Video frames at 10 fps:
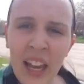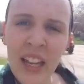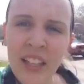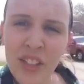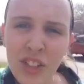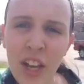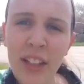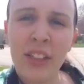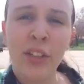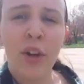It is
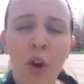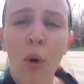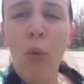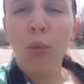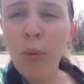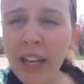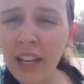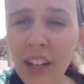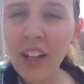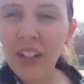just
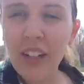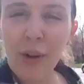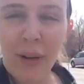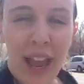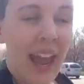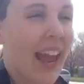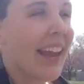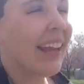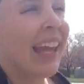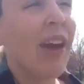weird, okay?